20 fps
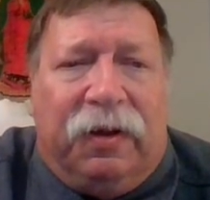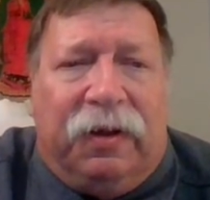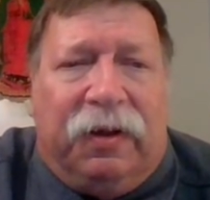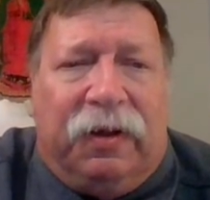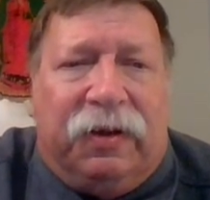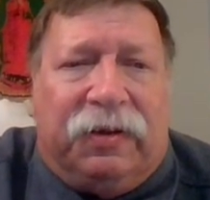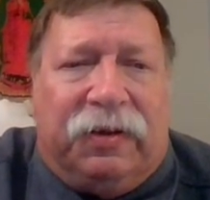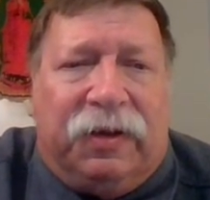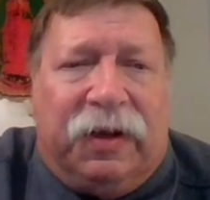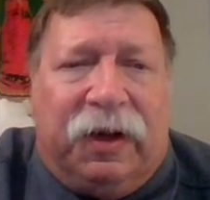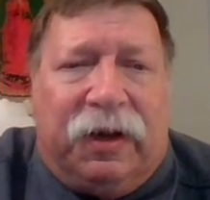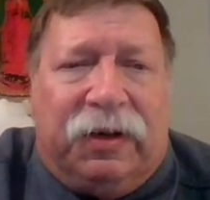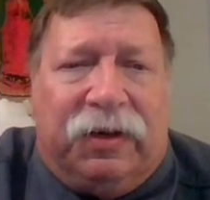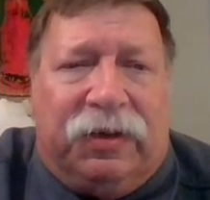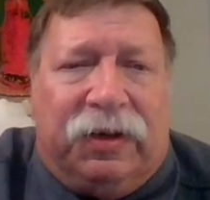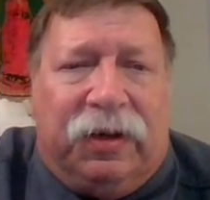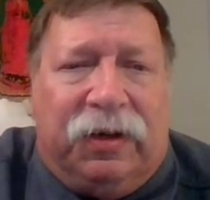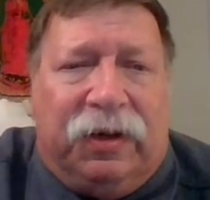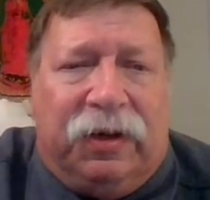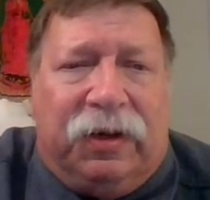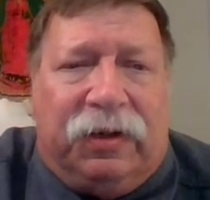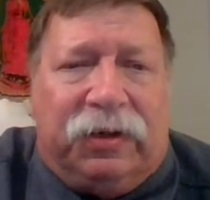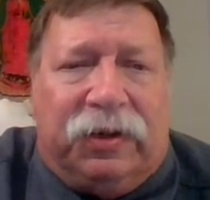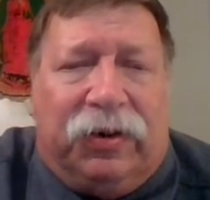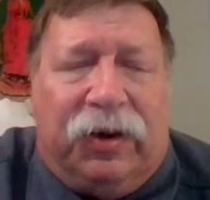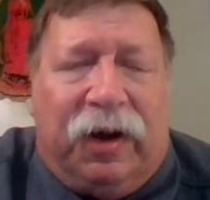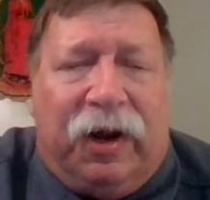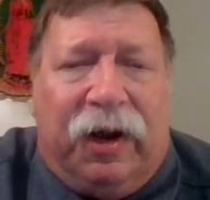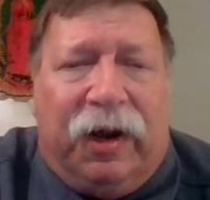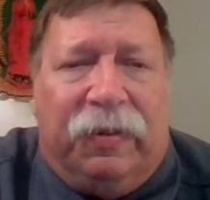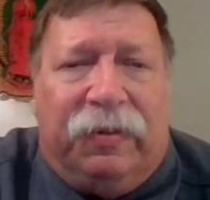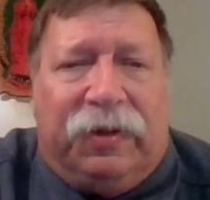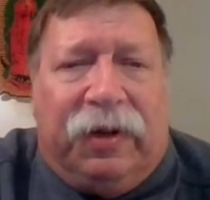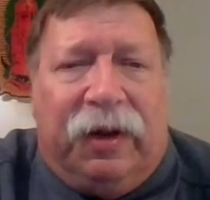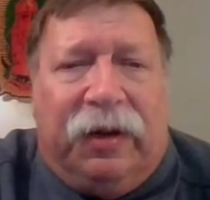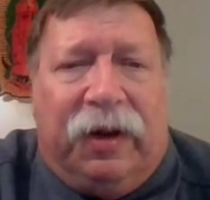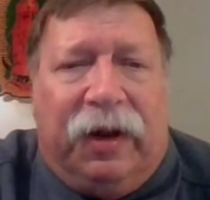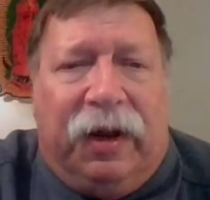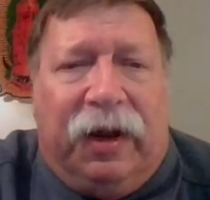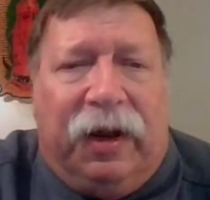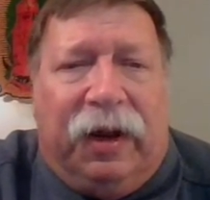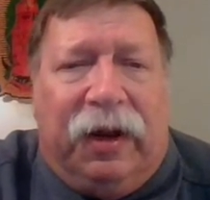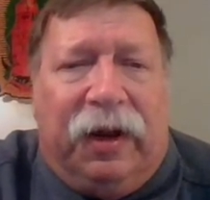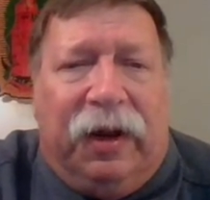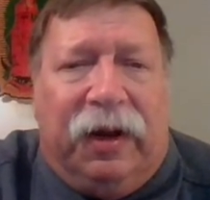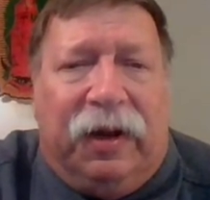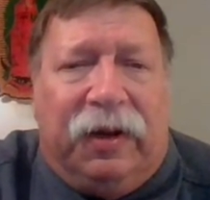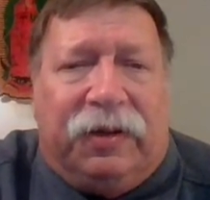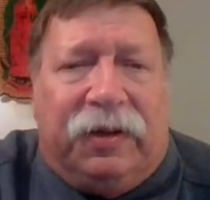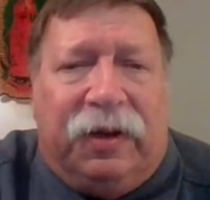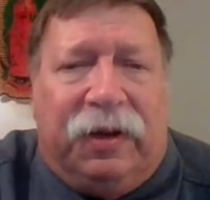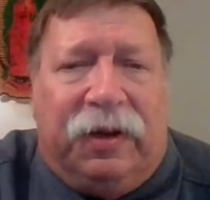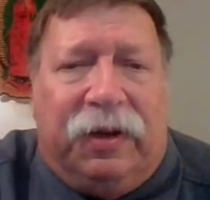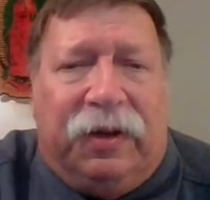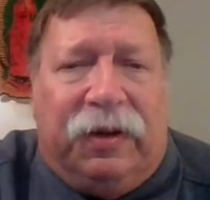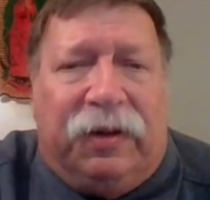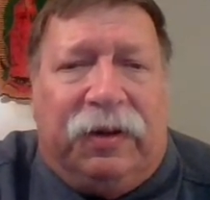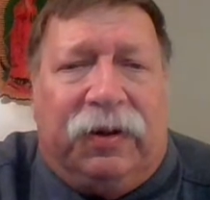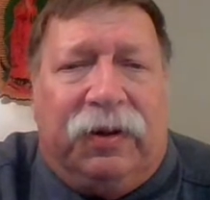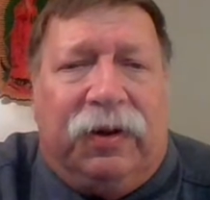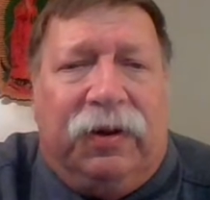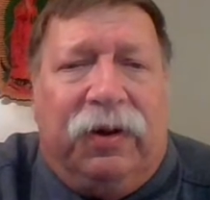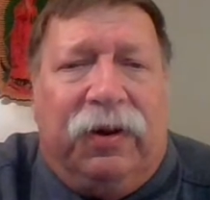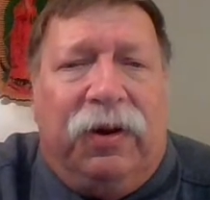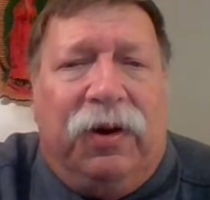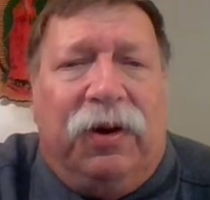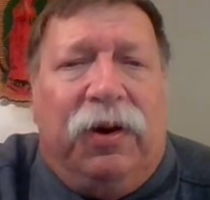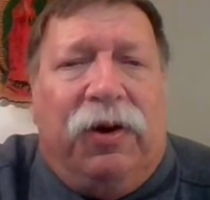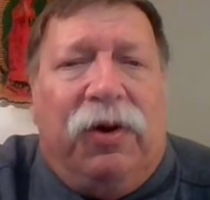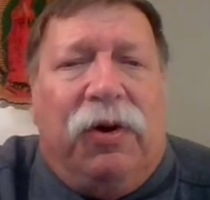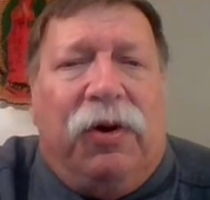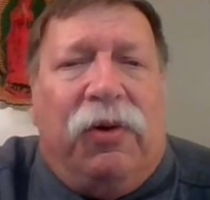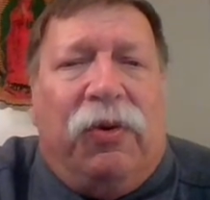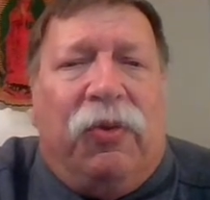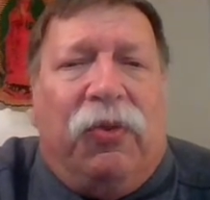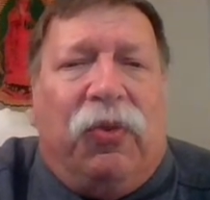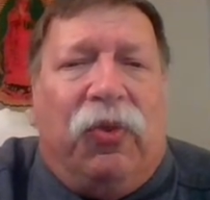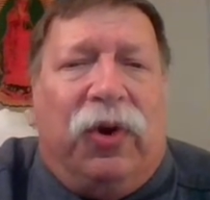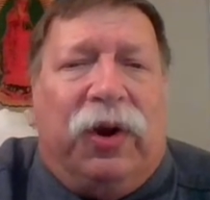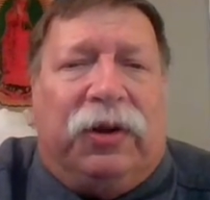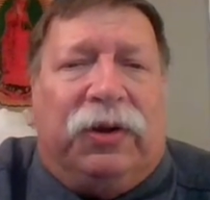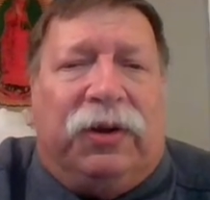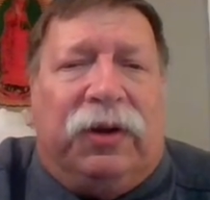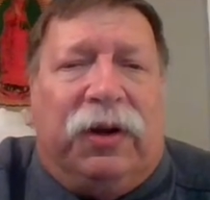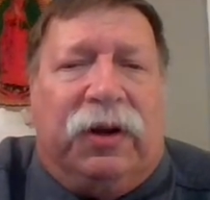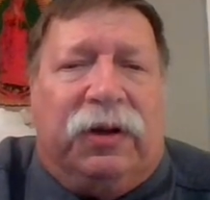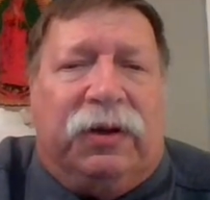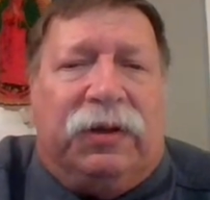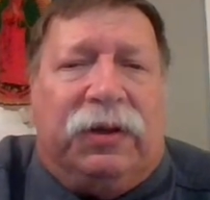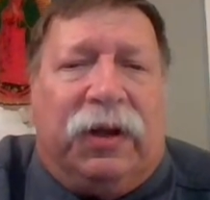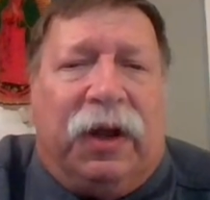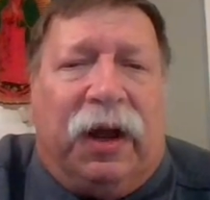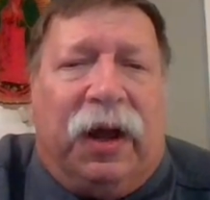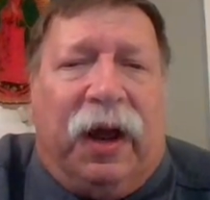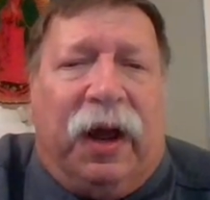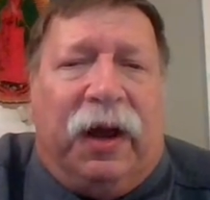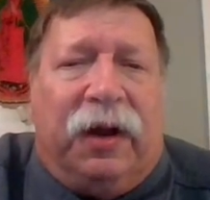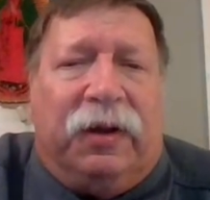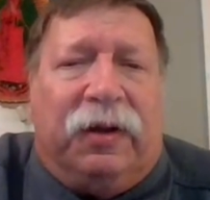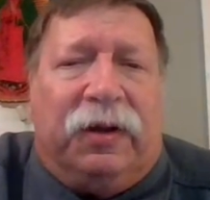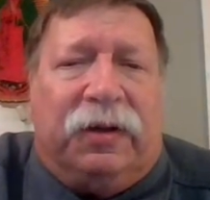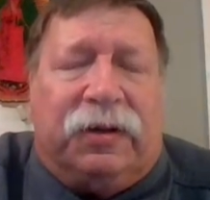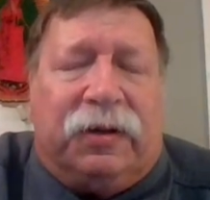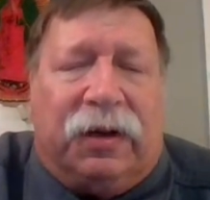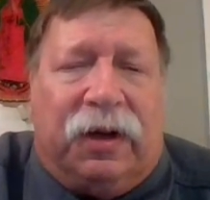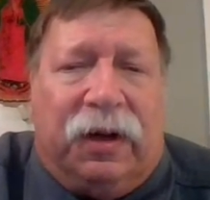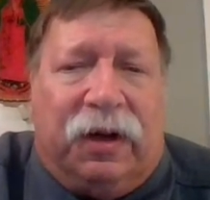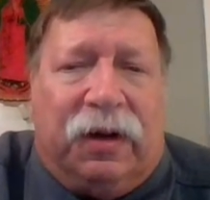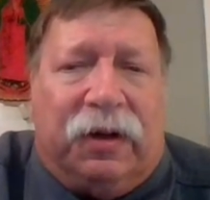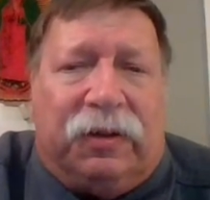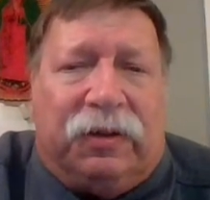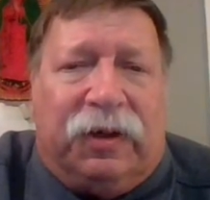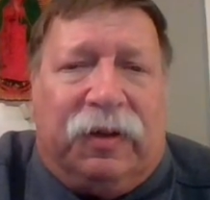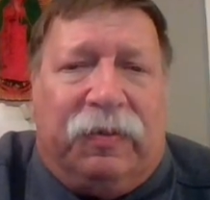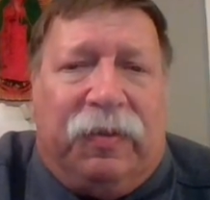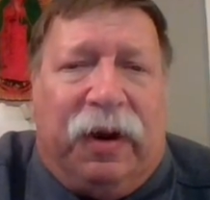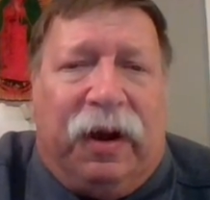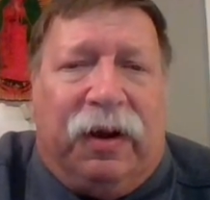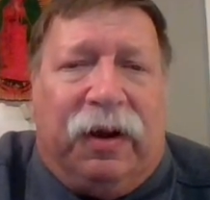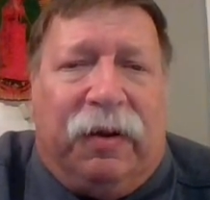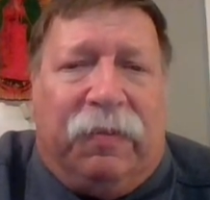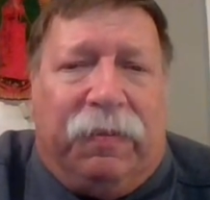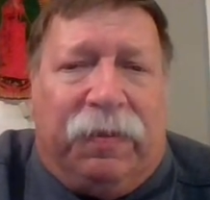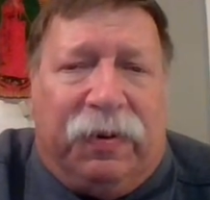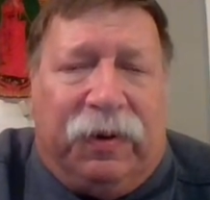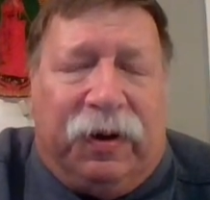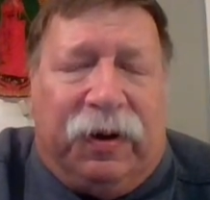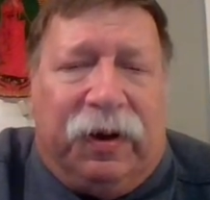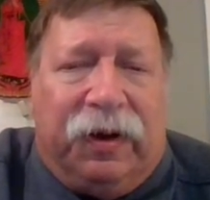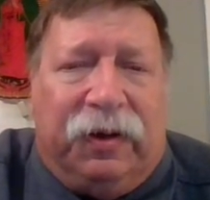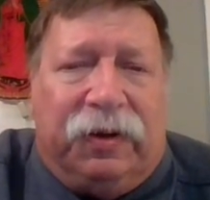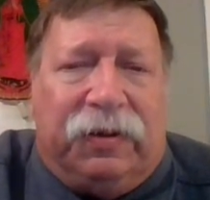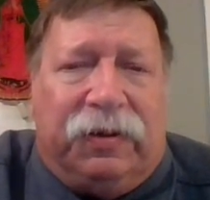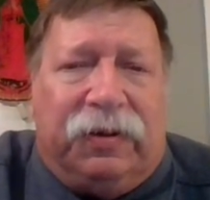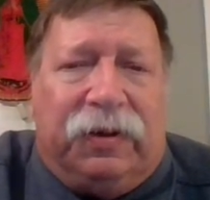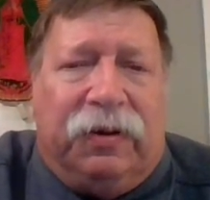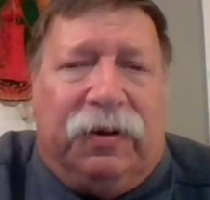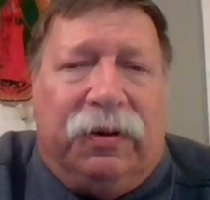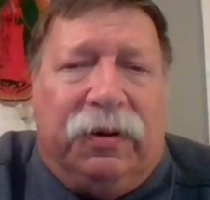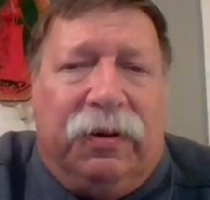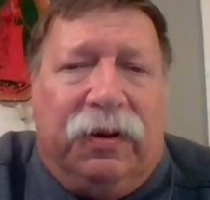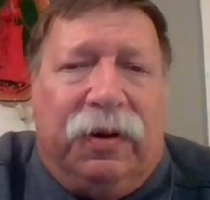This section describes an incident witnessed and discussed by a priest,